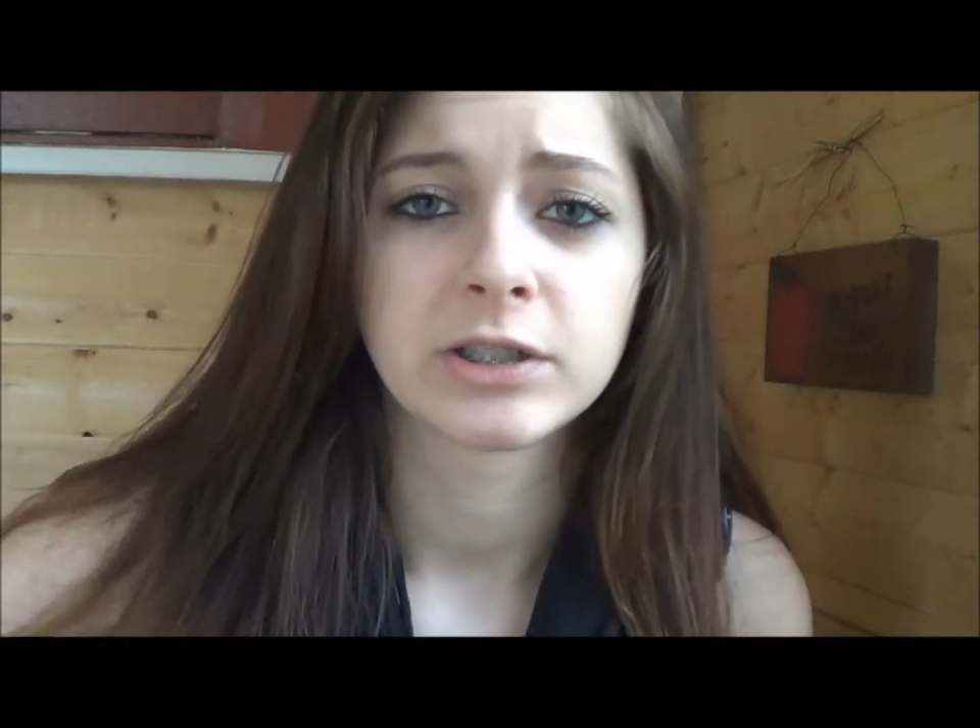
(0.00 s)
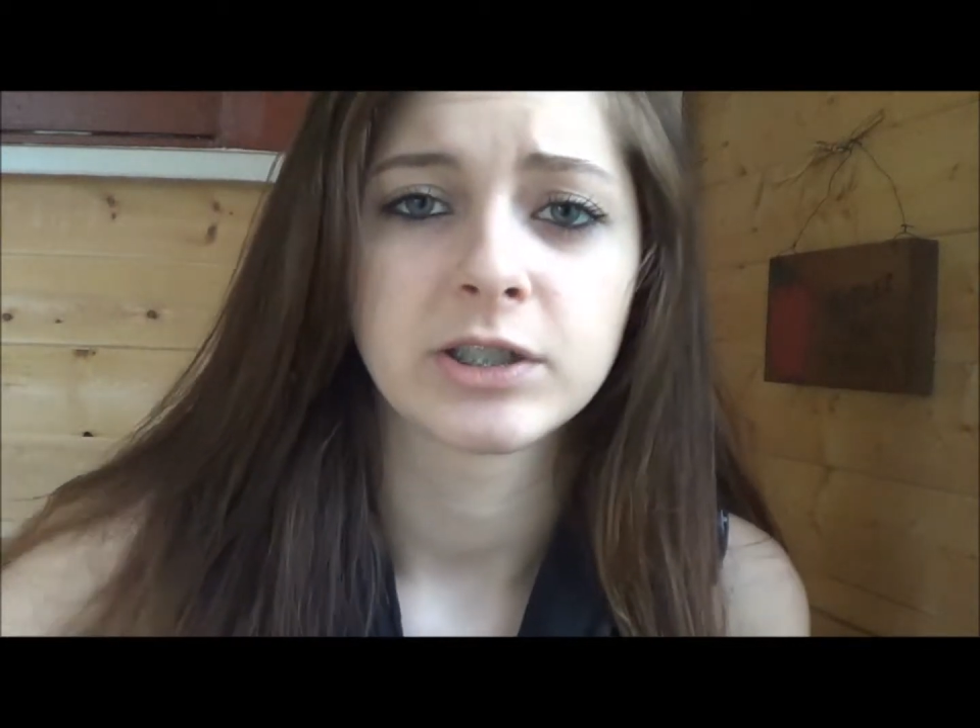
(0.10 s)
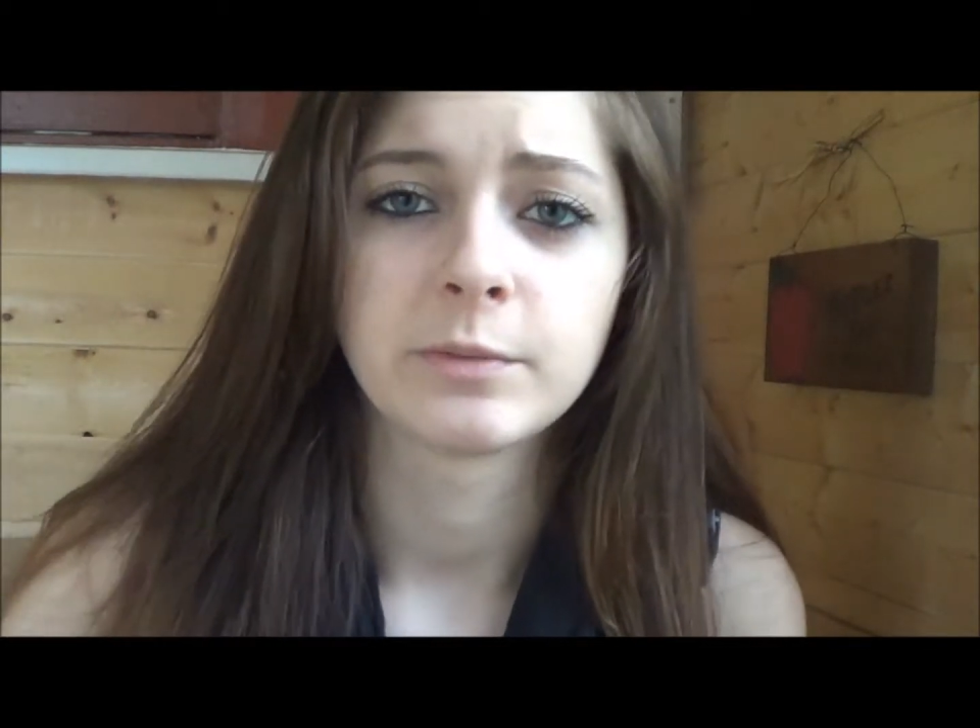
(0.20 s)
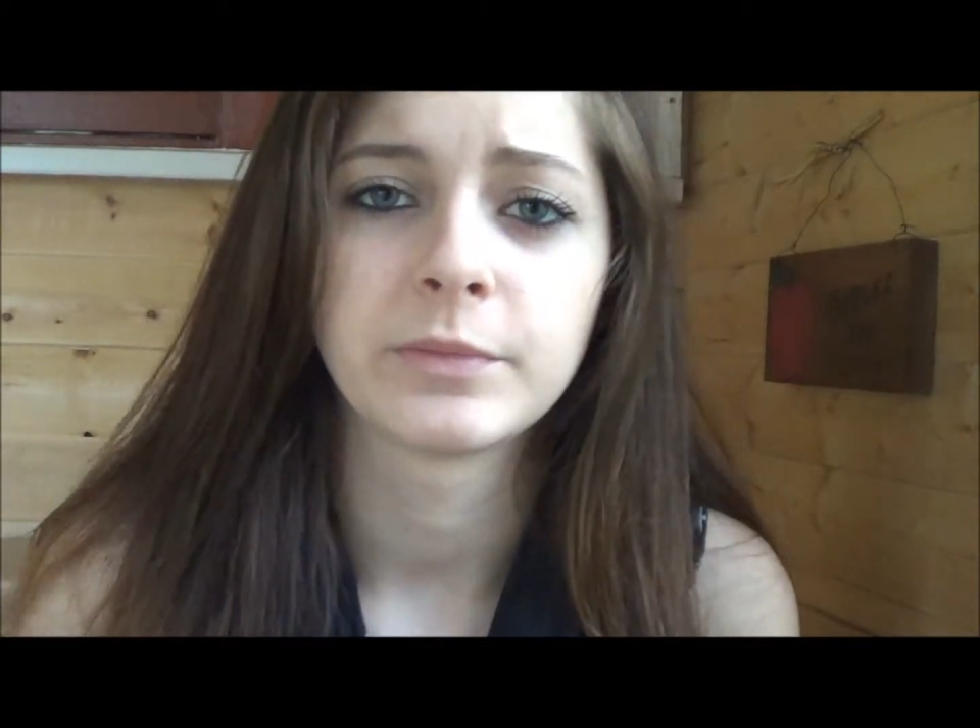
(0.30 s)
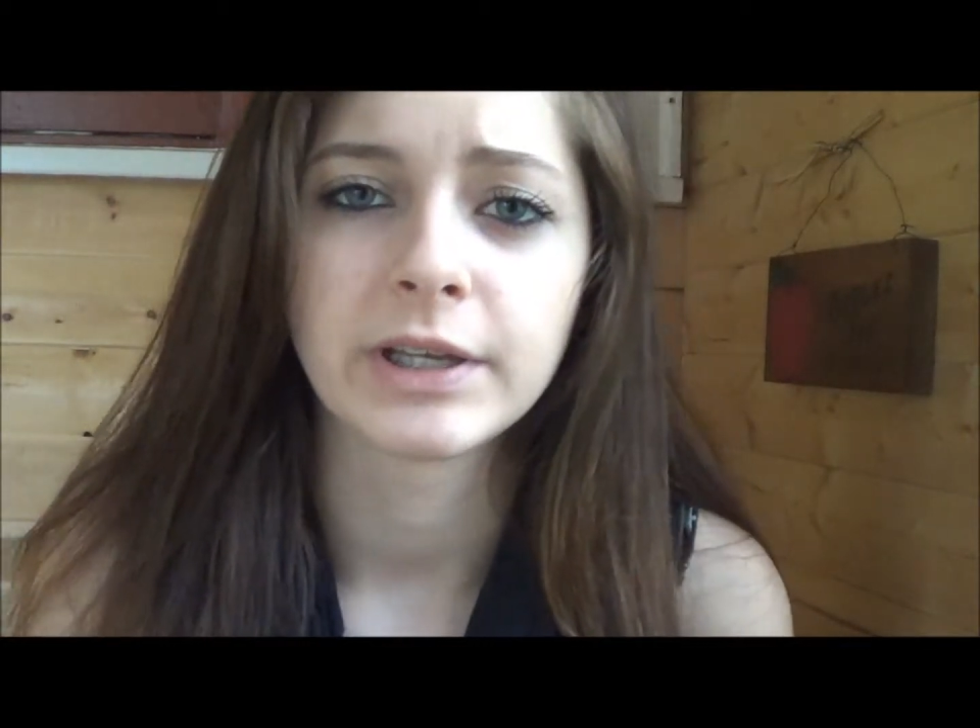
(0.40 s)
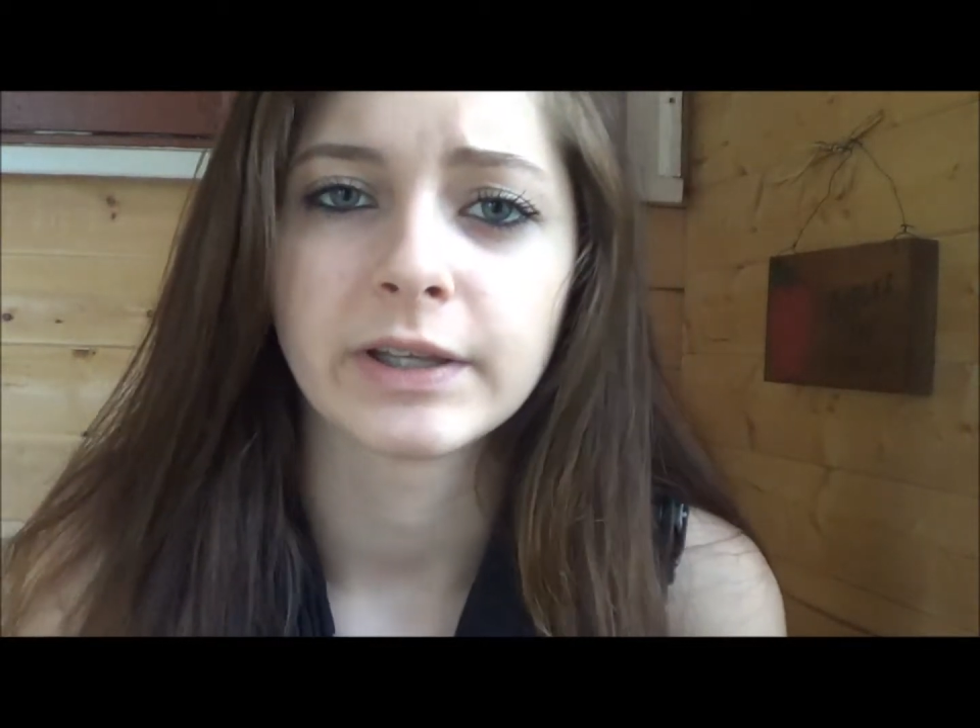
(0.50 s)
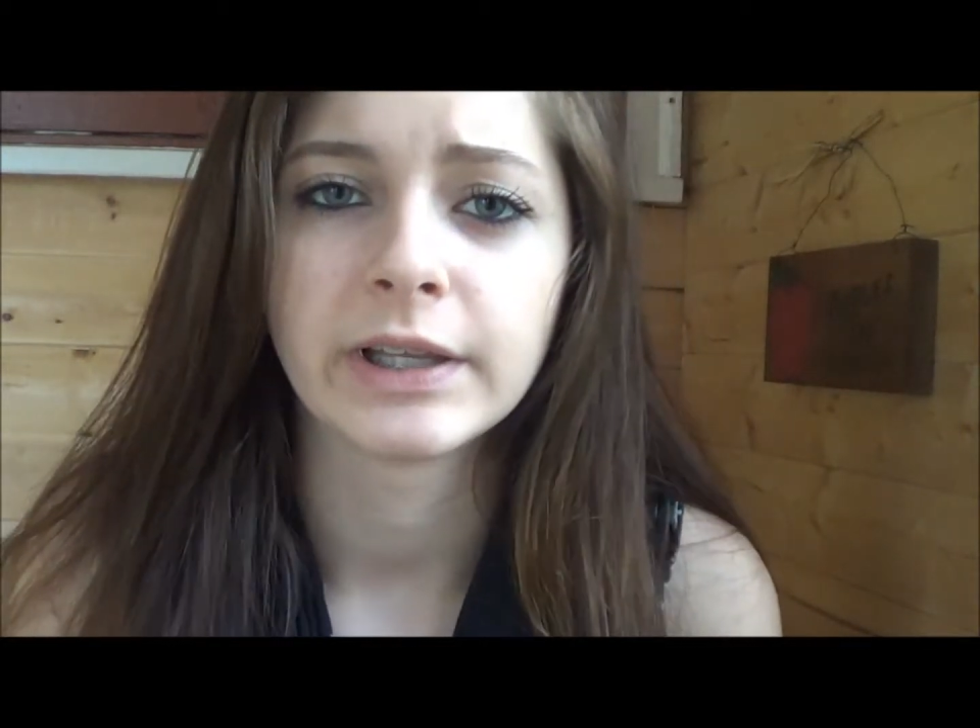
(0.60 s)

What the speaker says: or something.